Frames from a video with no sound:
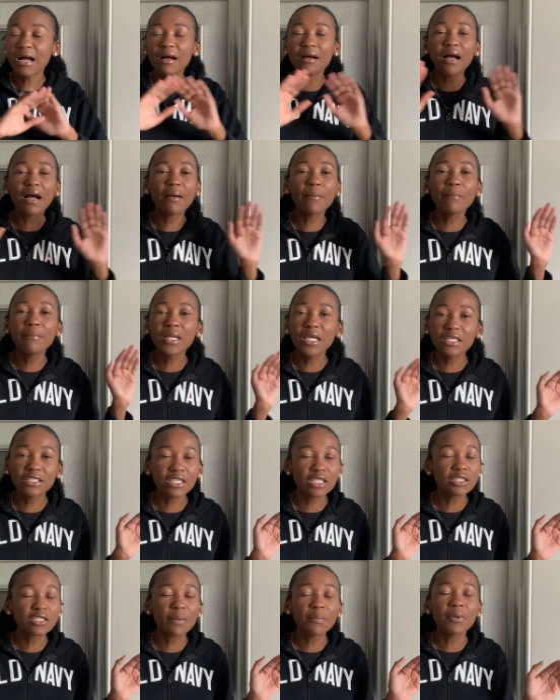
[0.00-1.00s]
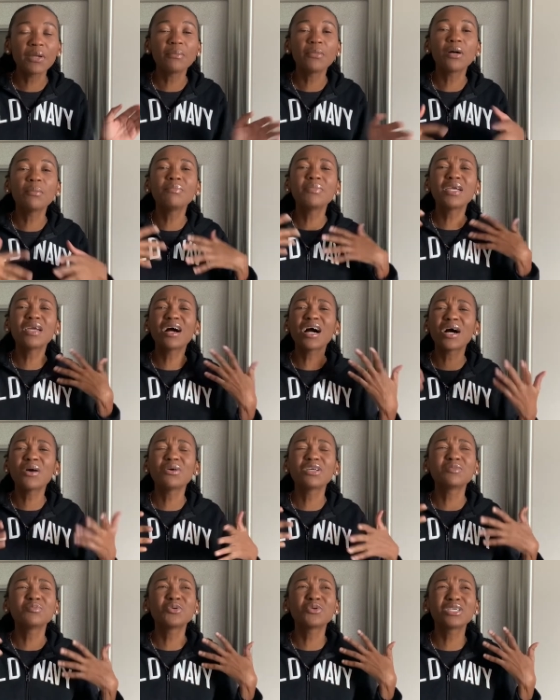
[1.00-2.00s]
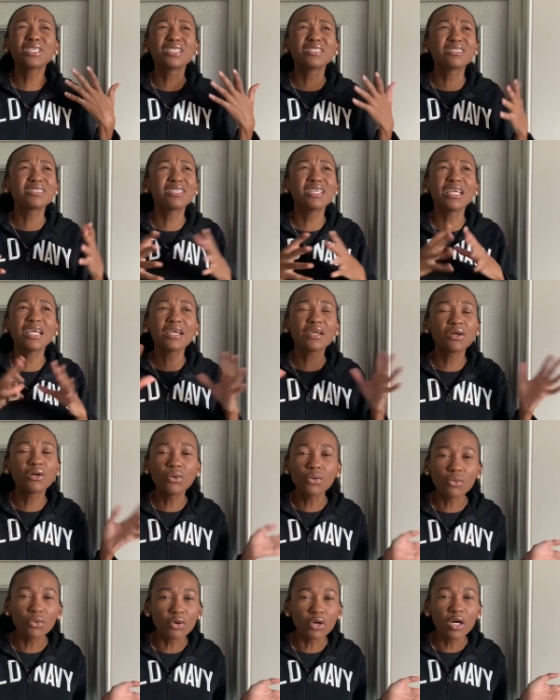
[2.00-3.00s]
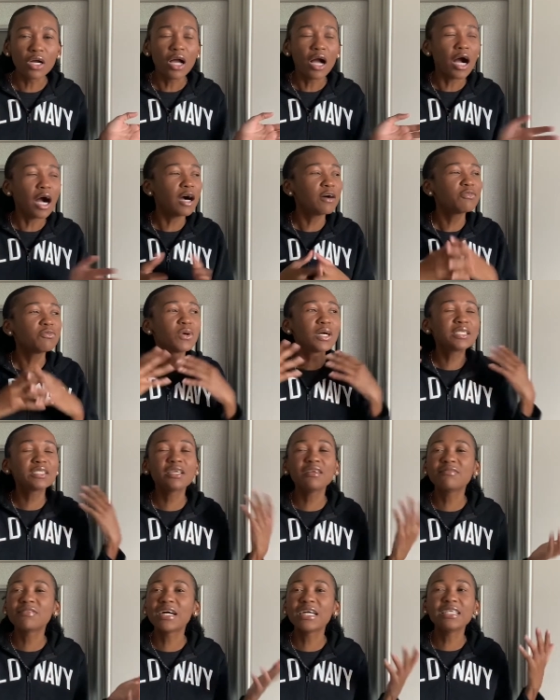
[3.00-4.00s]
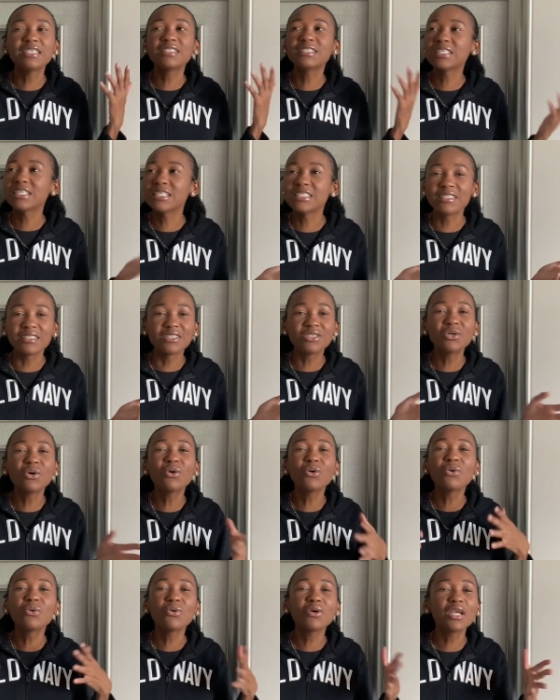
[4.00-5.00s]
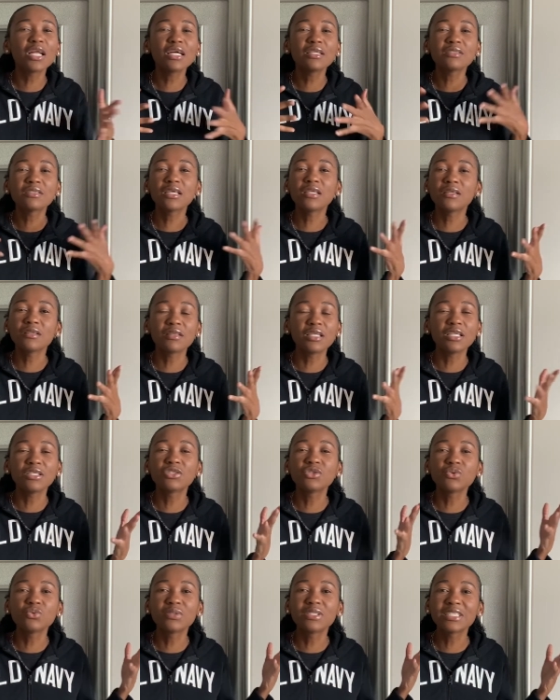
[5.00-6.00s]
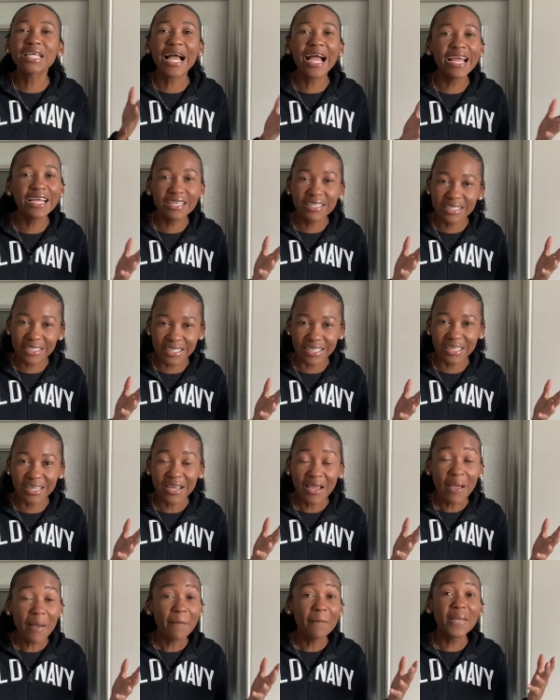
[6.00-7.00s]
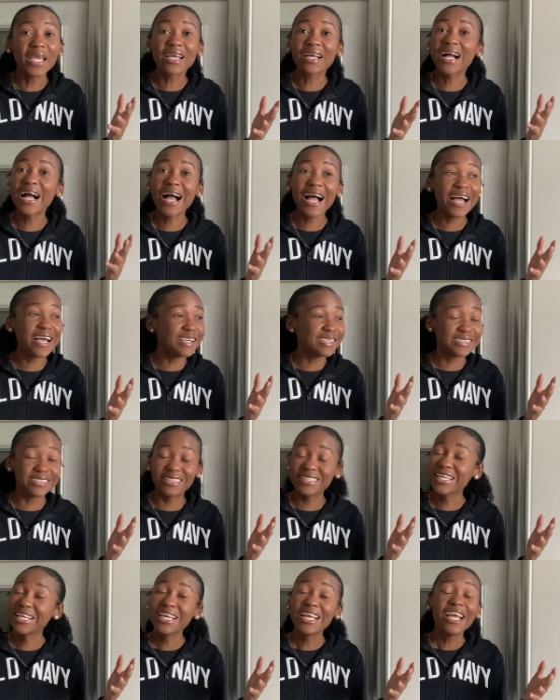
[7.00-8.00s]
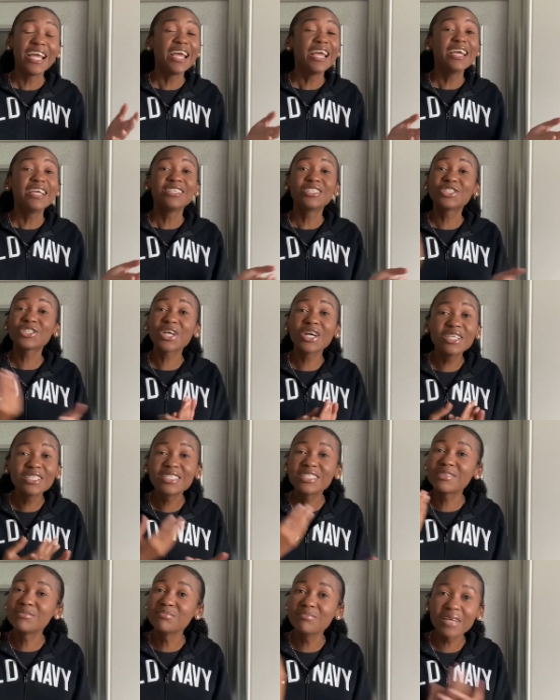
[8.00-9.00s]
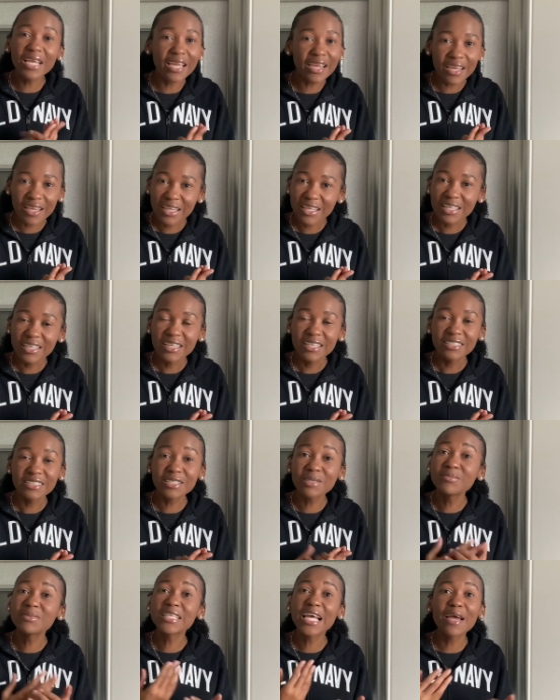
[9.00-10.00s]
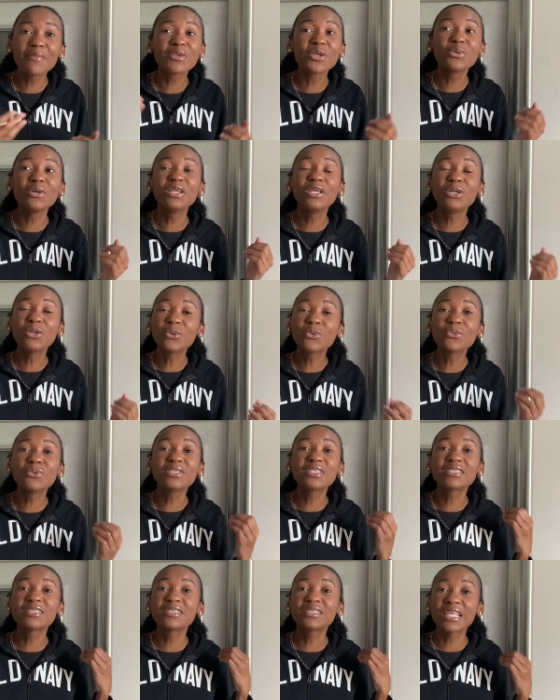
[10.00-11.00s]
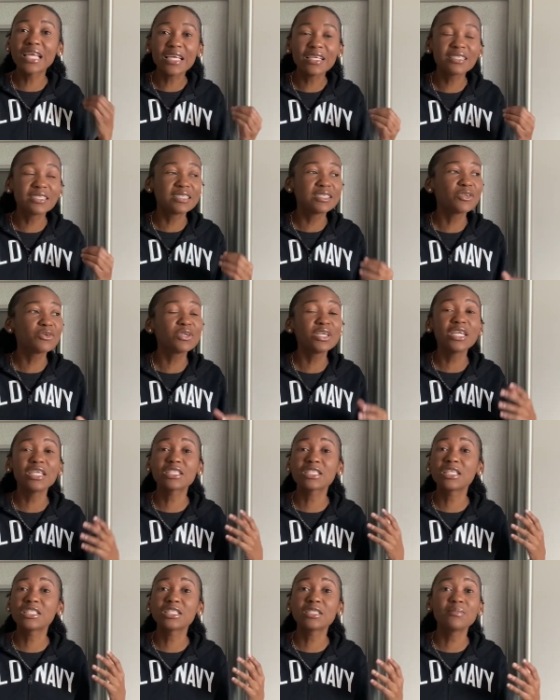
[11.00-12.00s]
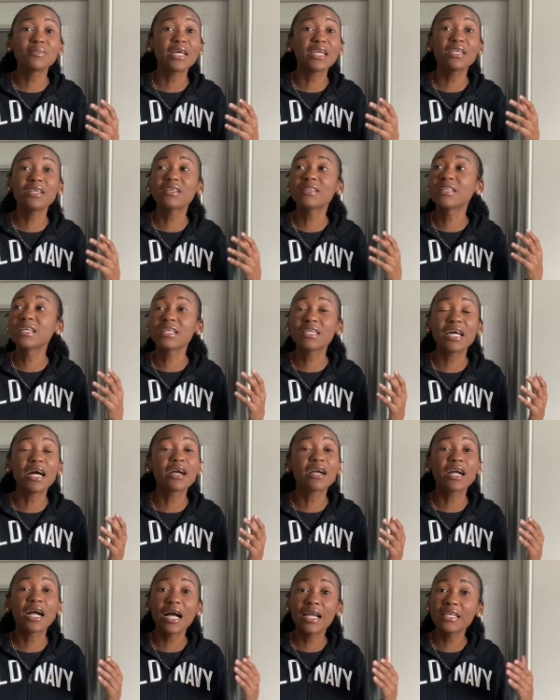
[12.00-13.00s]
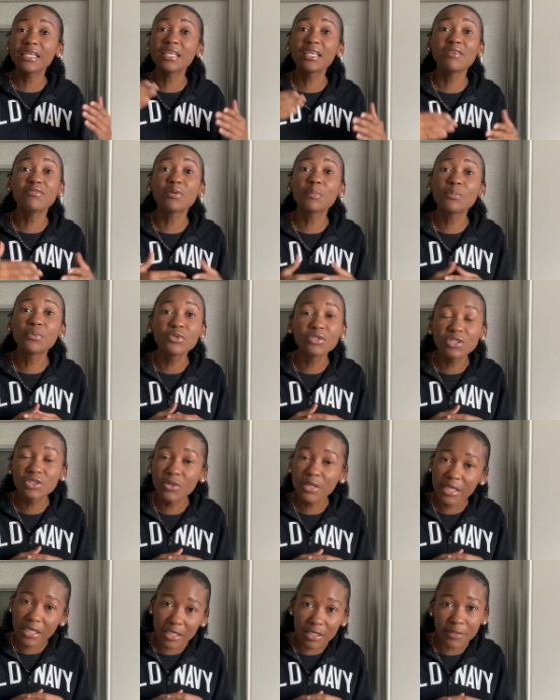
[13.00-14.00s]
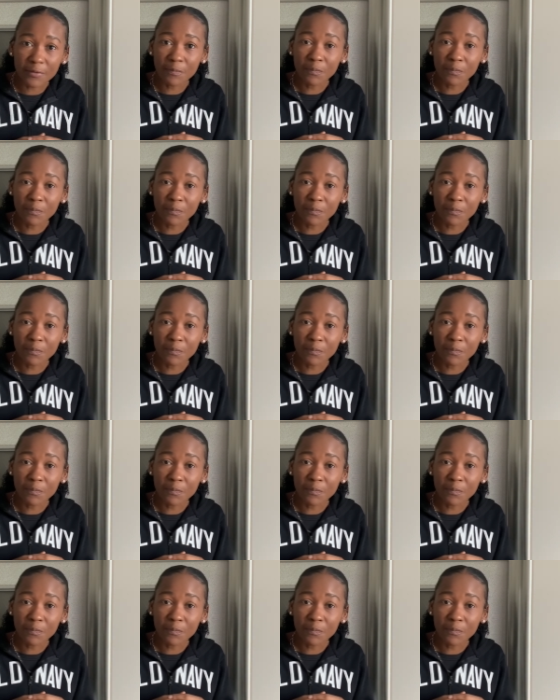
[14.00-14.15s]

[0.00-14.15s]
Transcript: a, major topic but be always be ready to let go of whatever it is don't hold on to anything too tightly because trust me sometimes you will lose things the relationship that you think that god even put you in